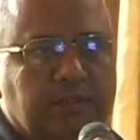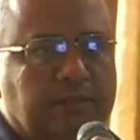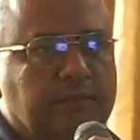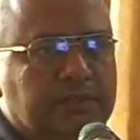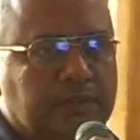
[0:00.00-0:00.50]

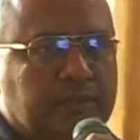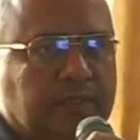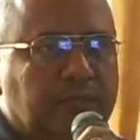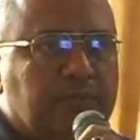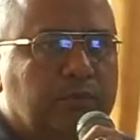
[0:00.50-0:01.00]
measures
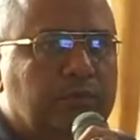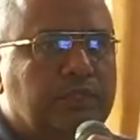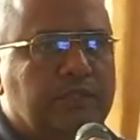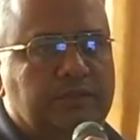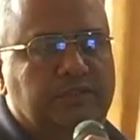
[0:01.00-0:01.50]
up to
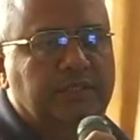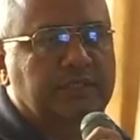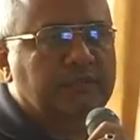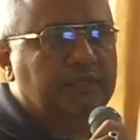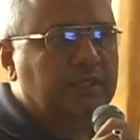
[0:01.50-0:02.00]
the
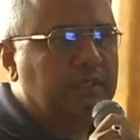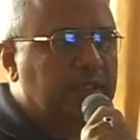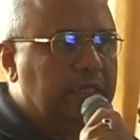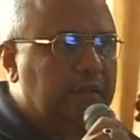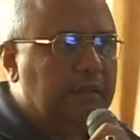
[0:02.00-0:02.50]
stage where he
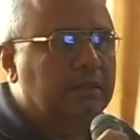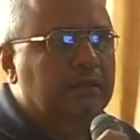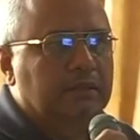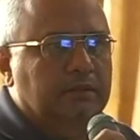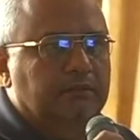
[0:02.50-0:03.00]
can
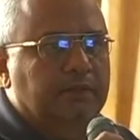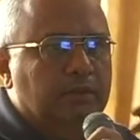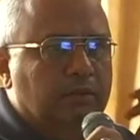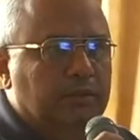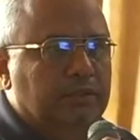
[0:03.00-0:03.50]
be
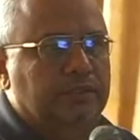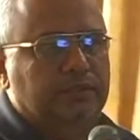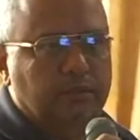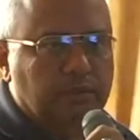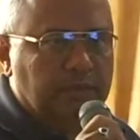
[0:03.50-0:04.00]
on his
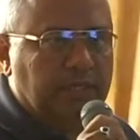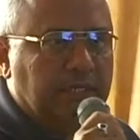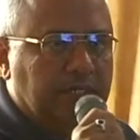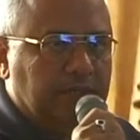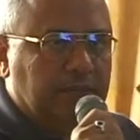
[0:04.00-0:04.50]
own
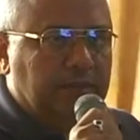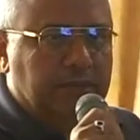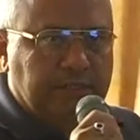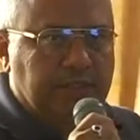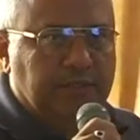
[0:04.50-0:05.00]
and
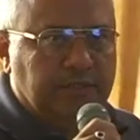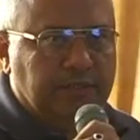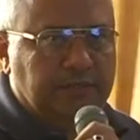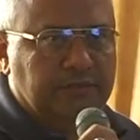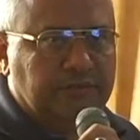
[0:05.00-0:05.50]
he can
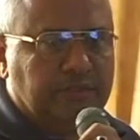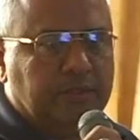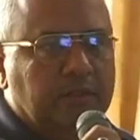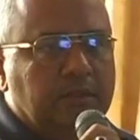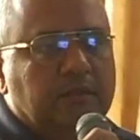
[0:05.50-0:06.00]
this thing.
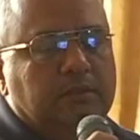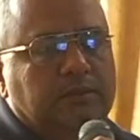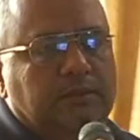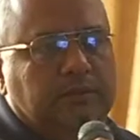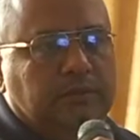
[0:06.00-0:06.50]

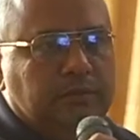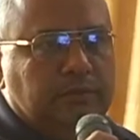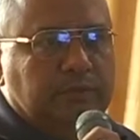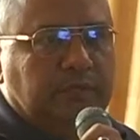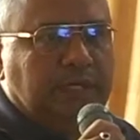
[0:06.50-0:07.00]

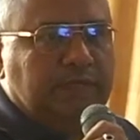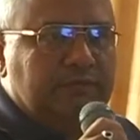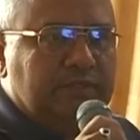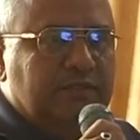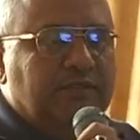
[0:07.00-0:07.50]
So I
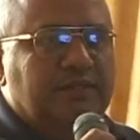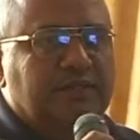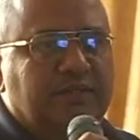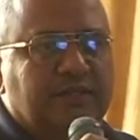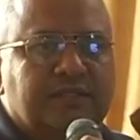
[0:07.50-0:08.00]
was
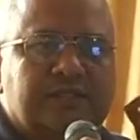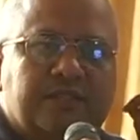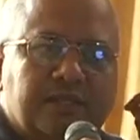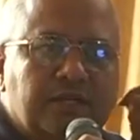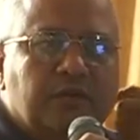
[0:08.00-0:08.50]
interested in the
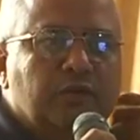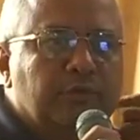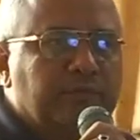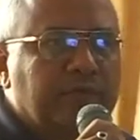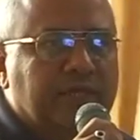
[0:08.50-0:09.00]
skill
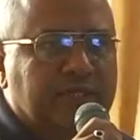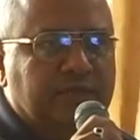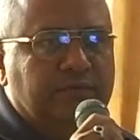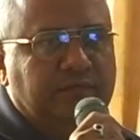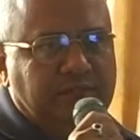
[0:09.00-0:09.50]
development
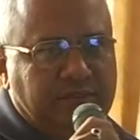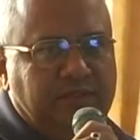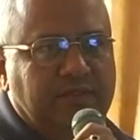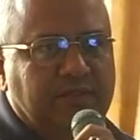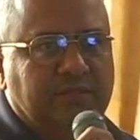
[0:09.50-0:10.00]
activities.
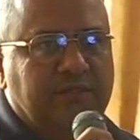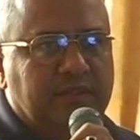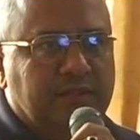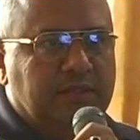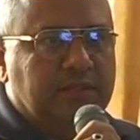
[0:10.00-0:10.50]
I
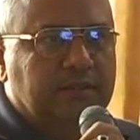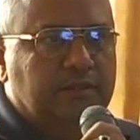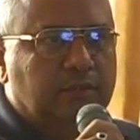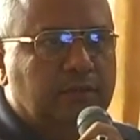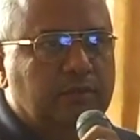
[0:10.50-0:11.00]
mean,
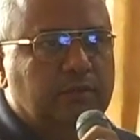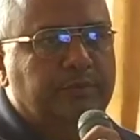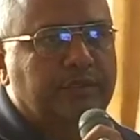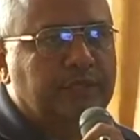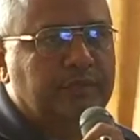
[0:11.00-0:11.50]
in order to
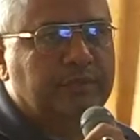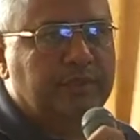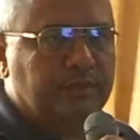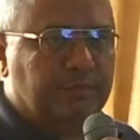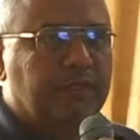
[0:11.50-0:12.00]
make him
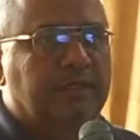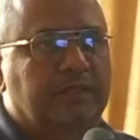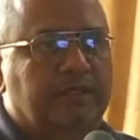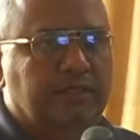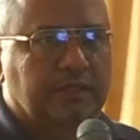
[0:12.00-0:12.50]

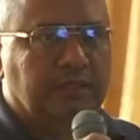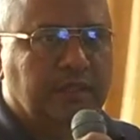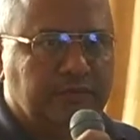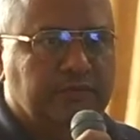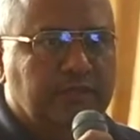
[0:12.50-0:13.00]
independent in
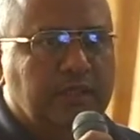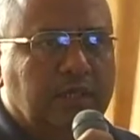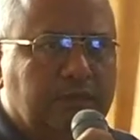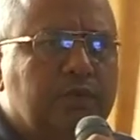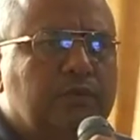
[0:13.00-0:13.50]
life,
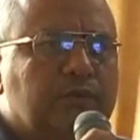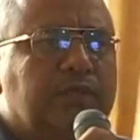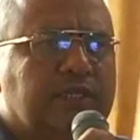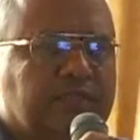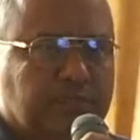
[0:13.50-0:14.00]
I mean, to
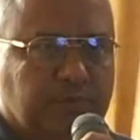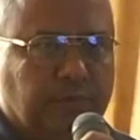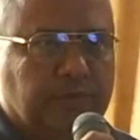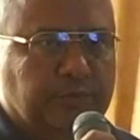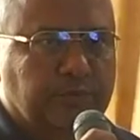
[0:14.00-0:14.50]
the extent
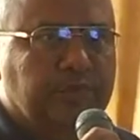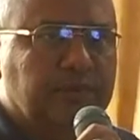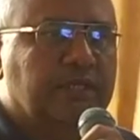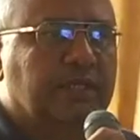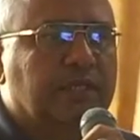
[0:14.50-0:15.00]
possible
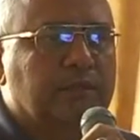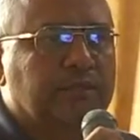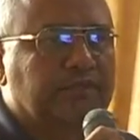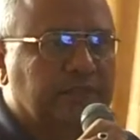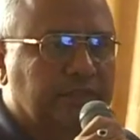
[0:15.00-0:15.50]
with the help
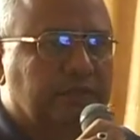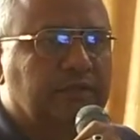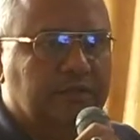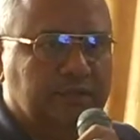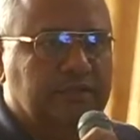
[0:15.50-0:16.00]
of the
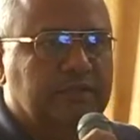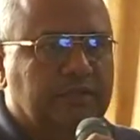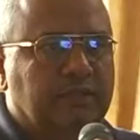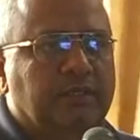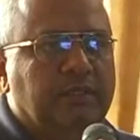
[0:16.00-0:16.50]
drugs
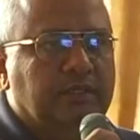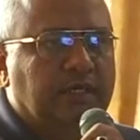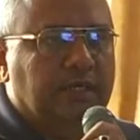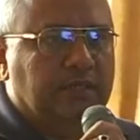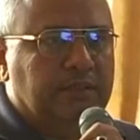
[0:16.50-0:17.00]

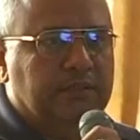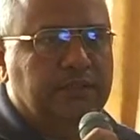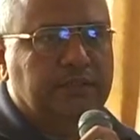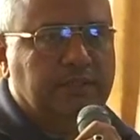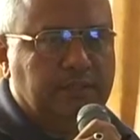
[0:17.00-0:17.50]
and
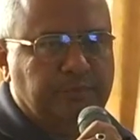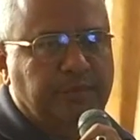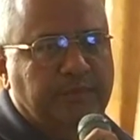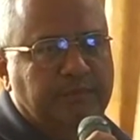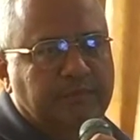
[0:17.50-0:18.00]
the
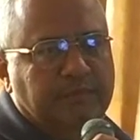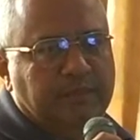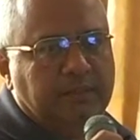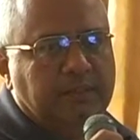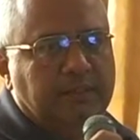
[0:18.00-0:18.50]
therapy.
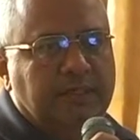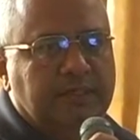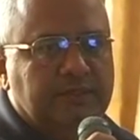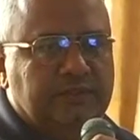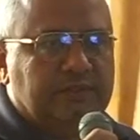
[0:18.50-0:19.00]
I
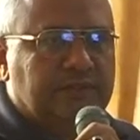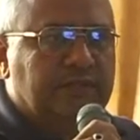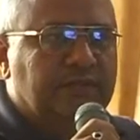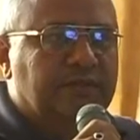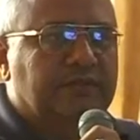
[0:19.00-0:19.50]
was
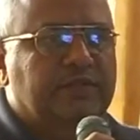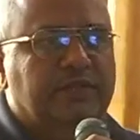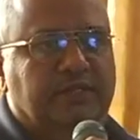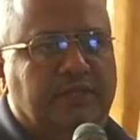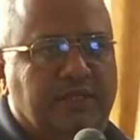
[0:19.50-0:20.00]
interested
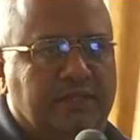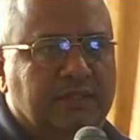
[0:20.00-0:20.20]
in that.